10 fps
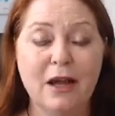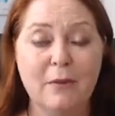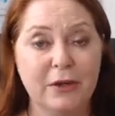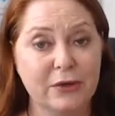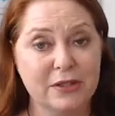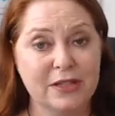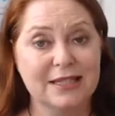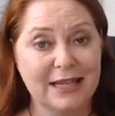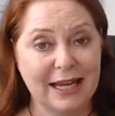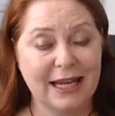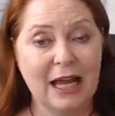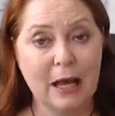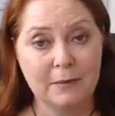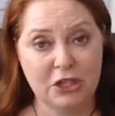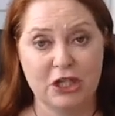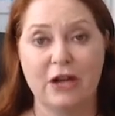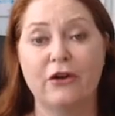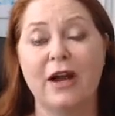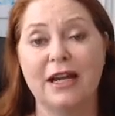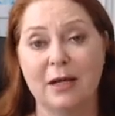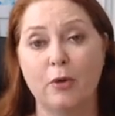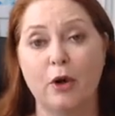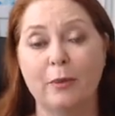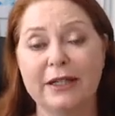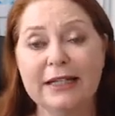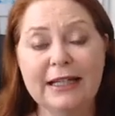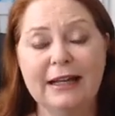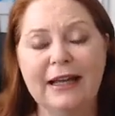because it's an income generating property,